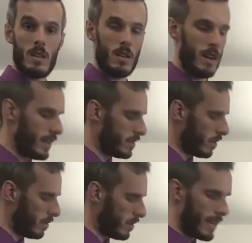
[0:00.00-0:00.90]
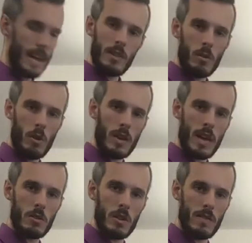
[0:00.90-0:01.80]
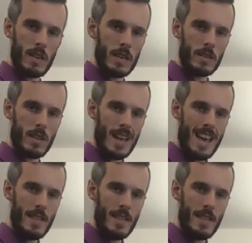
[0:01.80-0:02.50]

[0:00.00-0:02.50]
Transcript: All right, so look at the location of these.